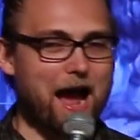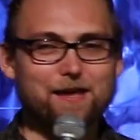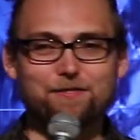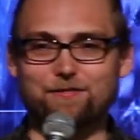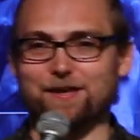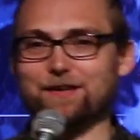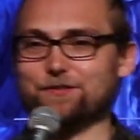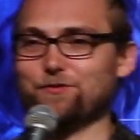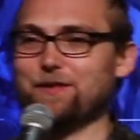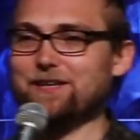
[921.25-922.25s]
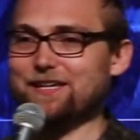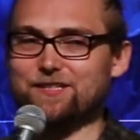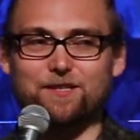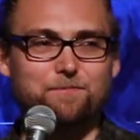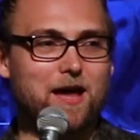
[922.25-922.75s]
I think, so let me get
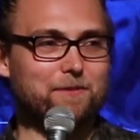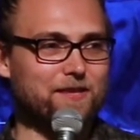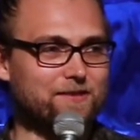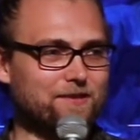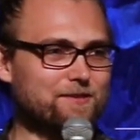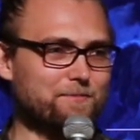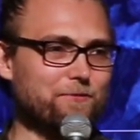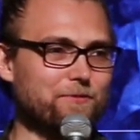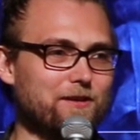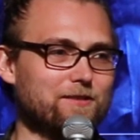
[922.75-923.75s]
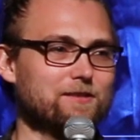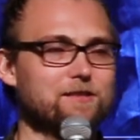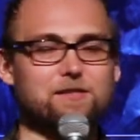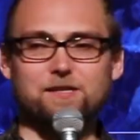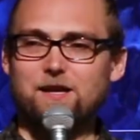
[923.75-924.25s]
to the bottom of this. Let's be real.
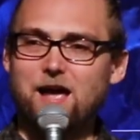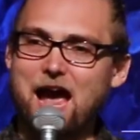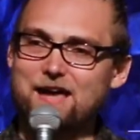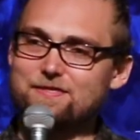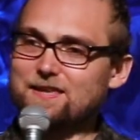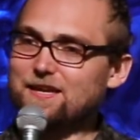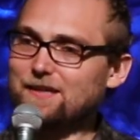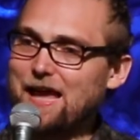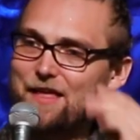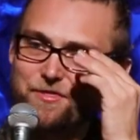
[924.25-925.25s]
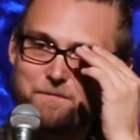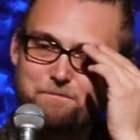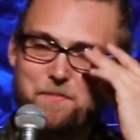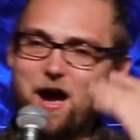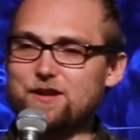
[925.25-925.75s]
I think at the
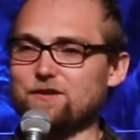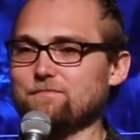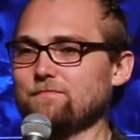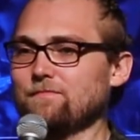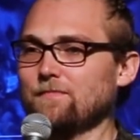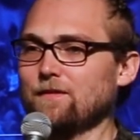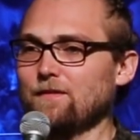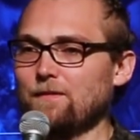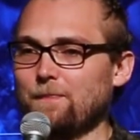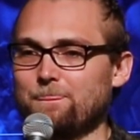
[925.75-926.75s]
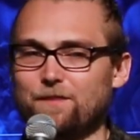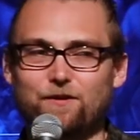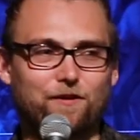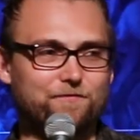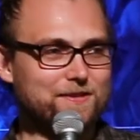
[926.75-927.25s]
bottom
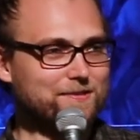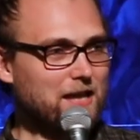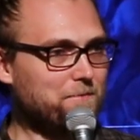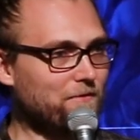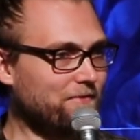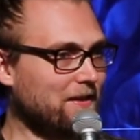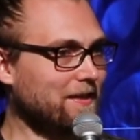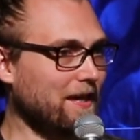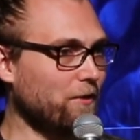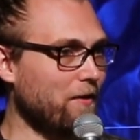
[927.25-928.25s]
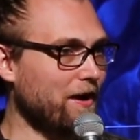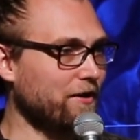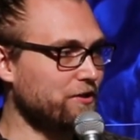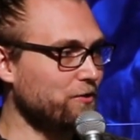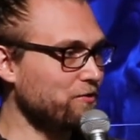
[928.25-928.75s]
of this type of thinking
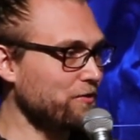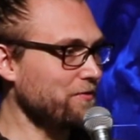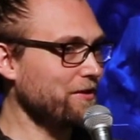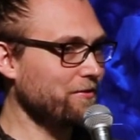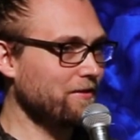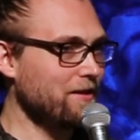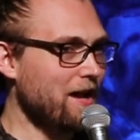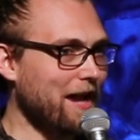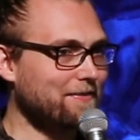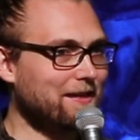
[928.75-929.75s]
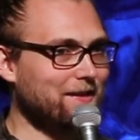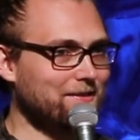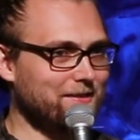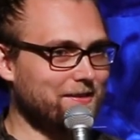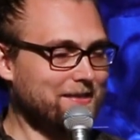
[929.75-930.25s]
where you do you, I think
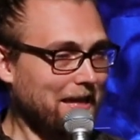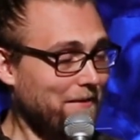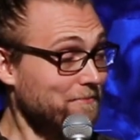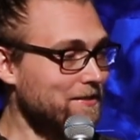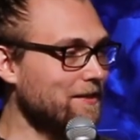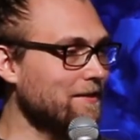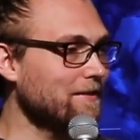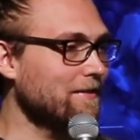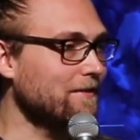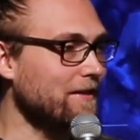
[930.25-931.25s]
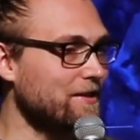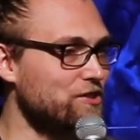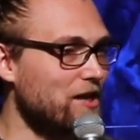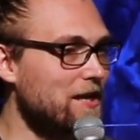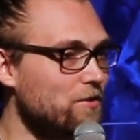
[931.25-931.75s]
it's an attempt, a
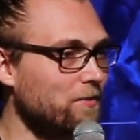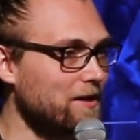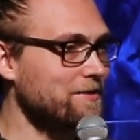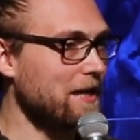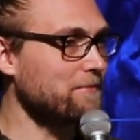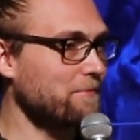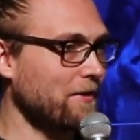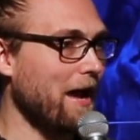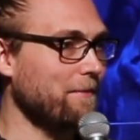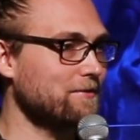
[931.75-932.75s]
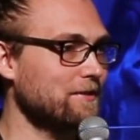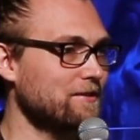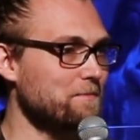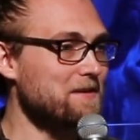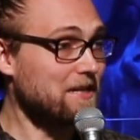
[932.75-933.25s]
genuine attempt perhaps,
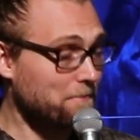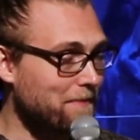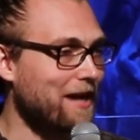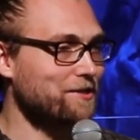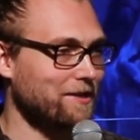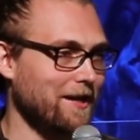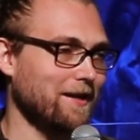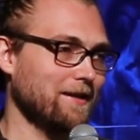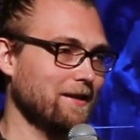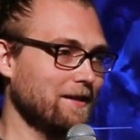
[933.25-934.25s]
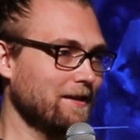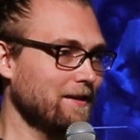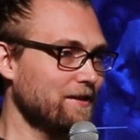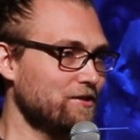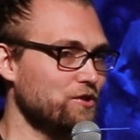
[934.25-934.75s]
to be compassionate,
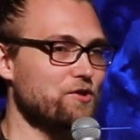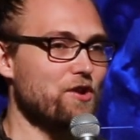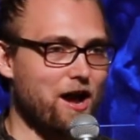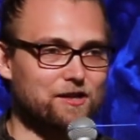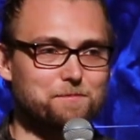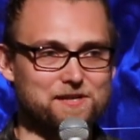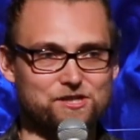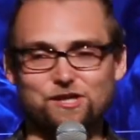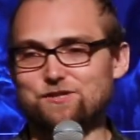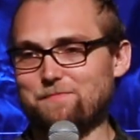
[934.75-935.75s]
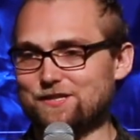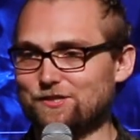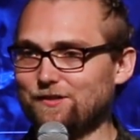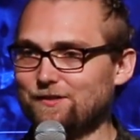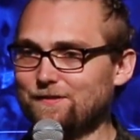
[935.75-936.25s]
to not be
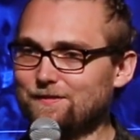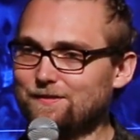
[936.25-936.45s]
judgmental.